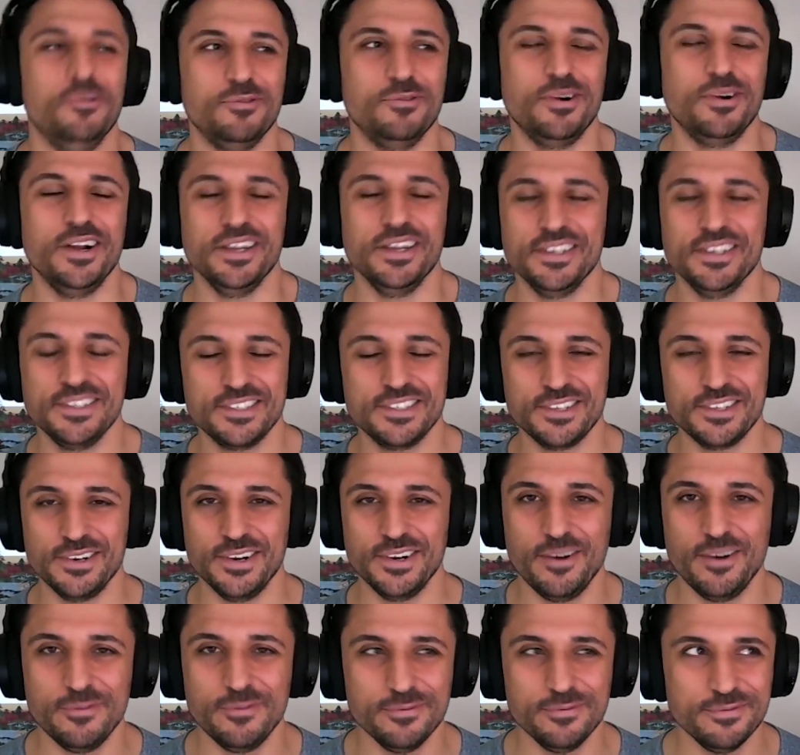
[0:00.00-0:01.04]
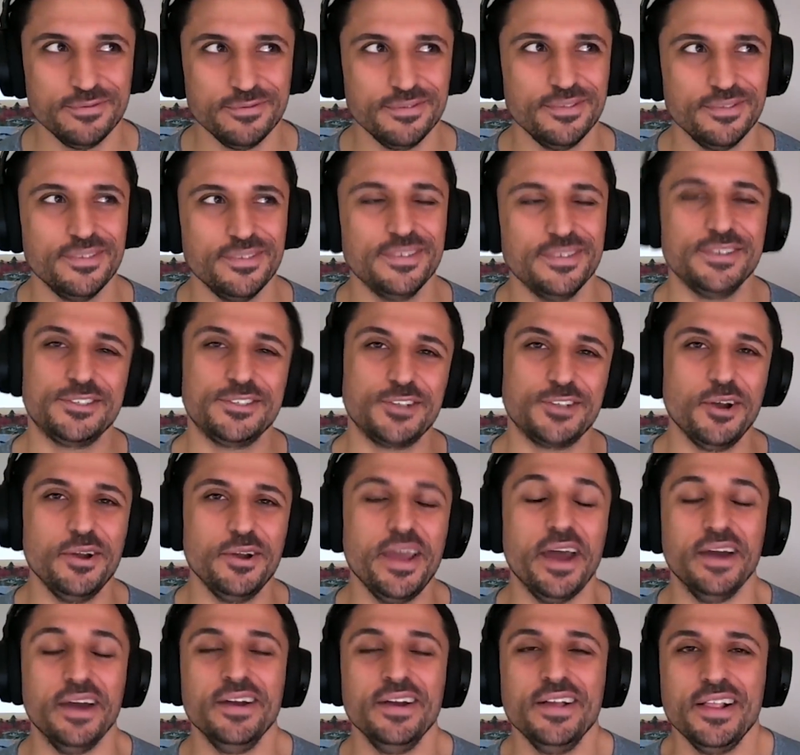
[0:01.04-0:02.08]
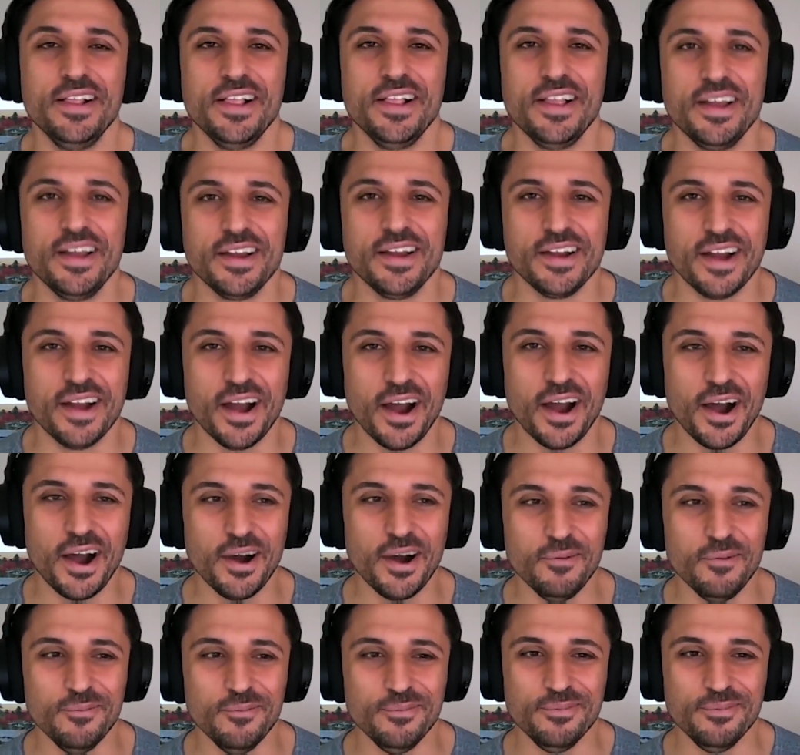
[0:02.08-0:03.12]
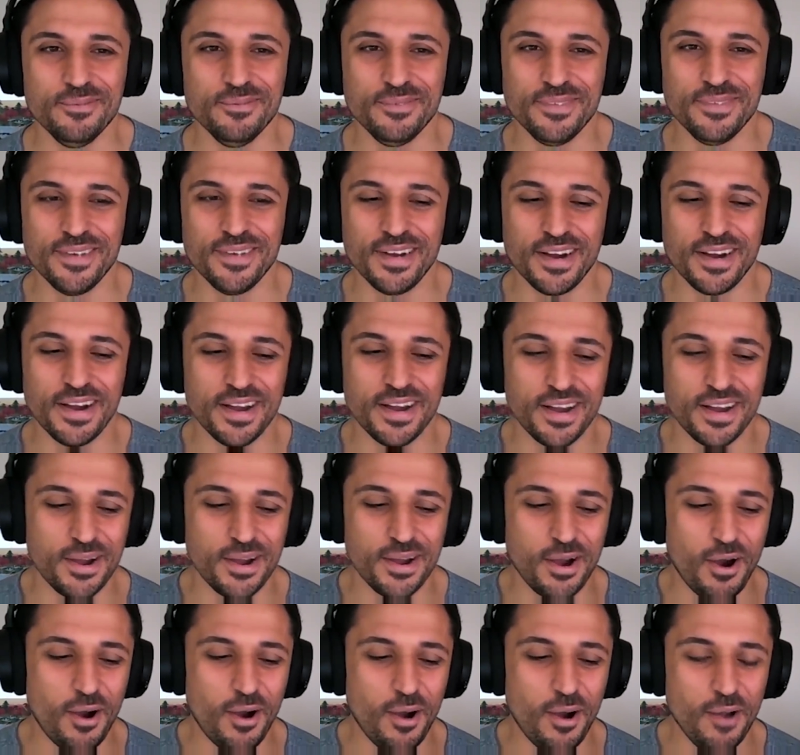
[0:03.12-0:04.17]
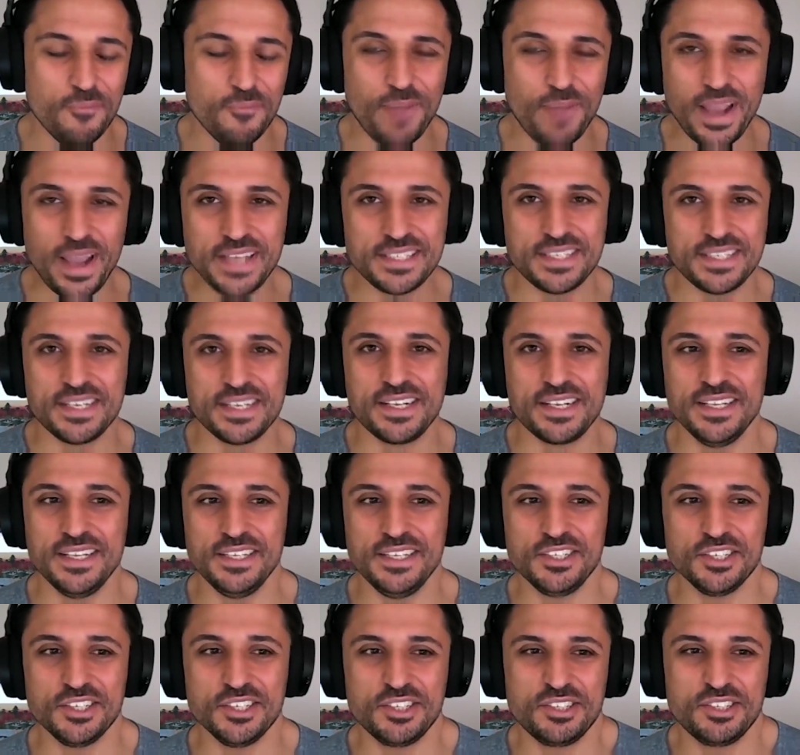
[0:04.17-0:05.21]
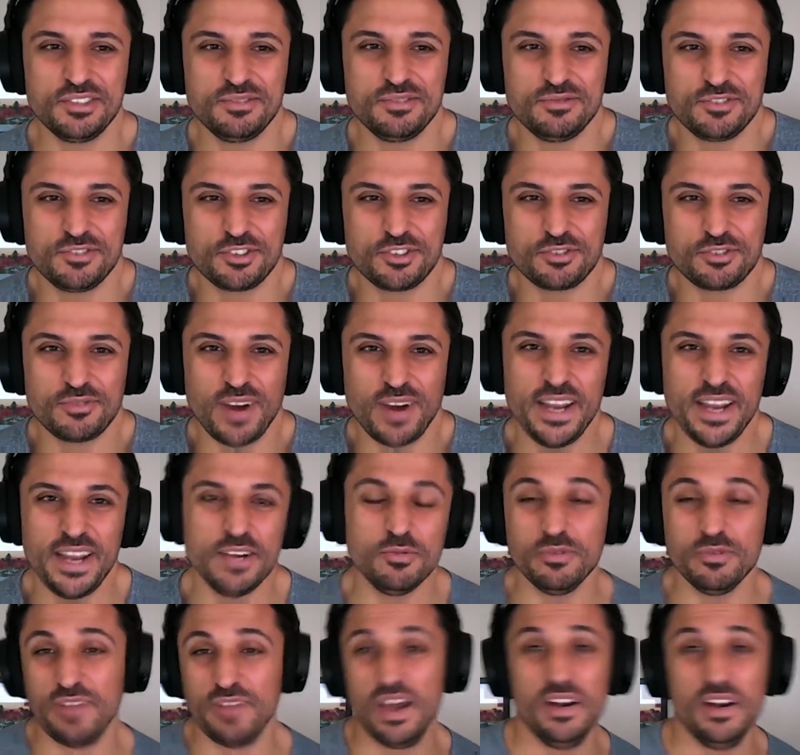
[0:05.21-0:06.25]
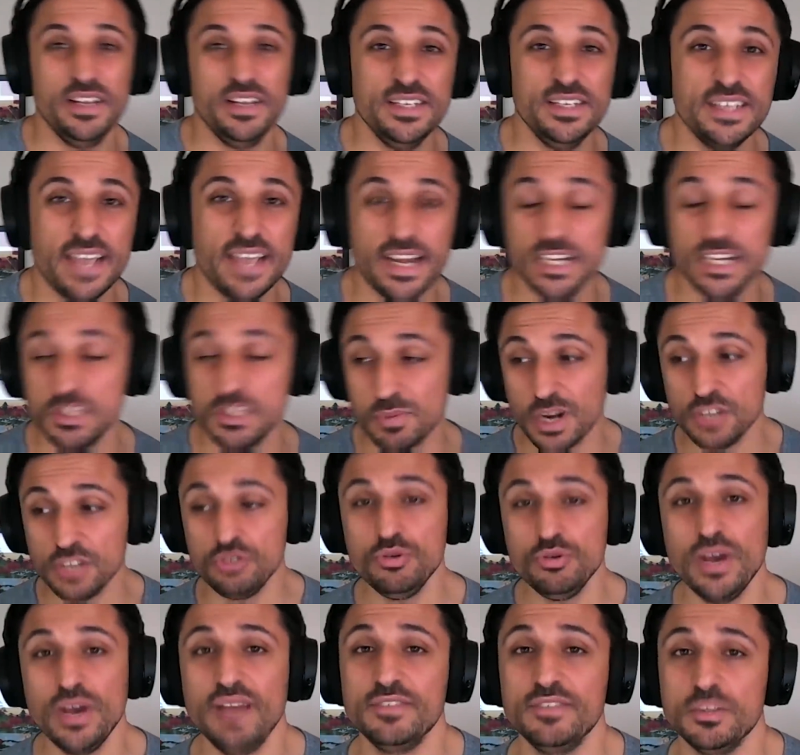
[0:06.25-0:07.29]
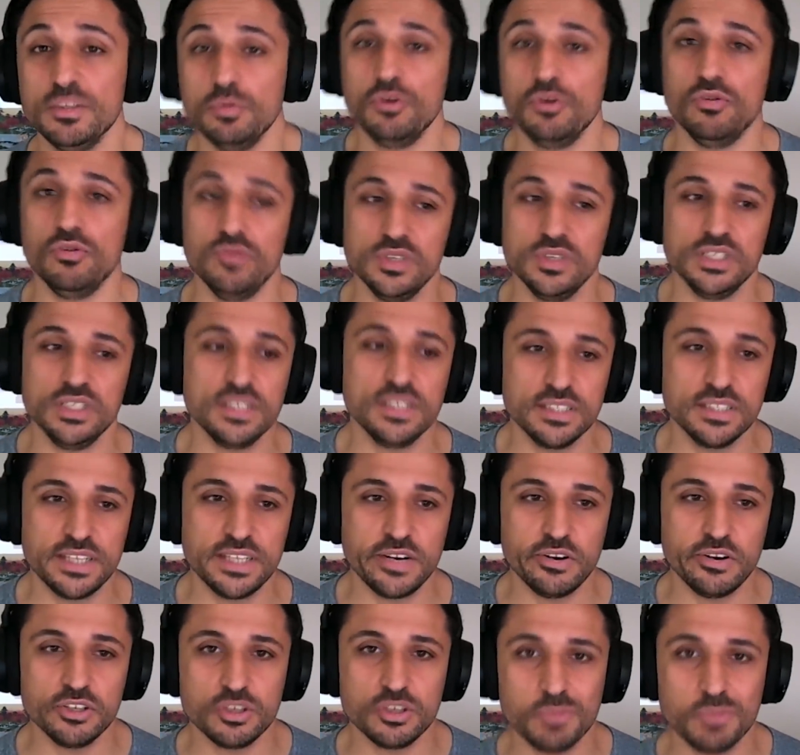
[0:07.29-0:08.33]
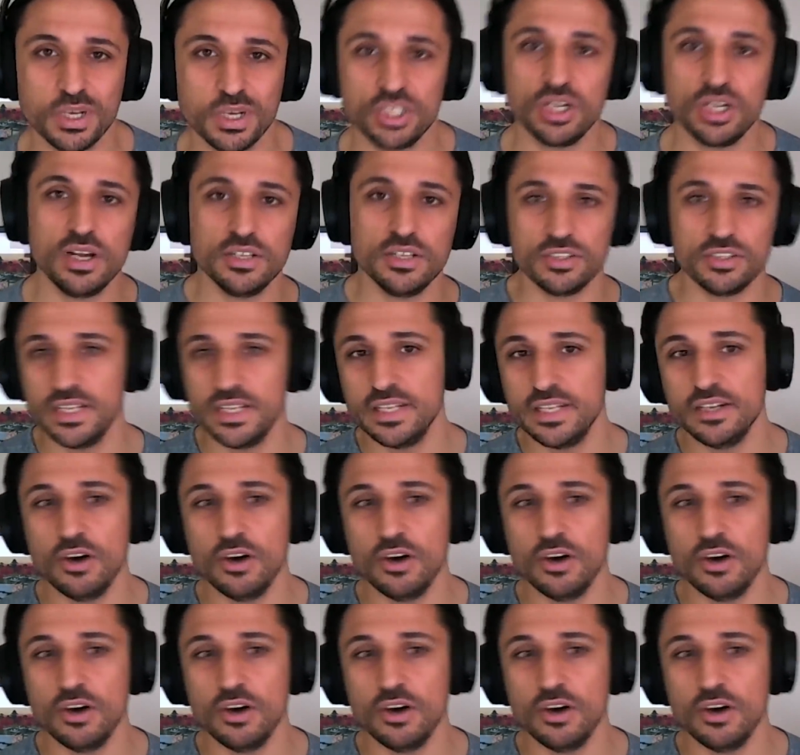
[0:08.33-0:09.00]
right? Sorry. I, so yeah, um, I basically just trade without indicators, but I do have support resistance areas on my chart, so they're the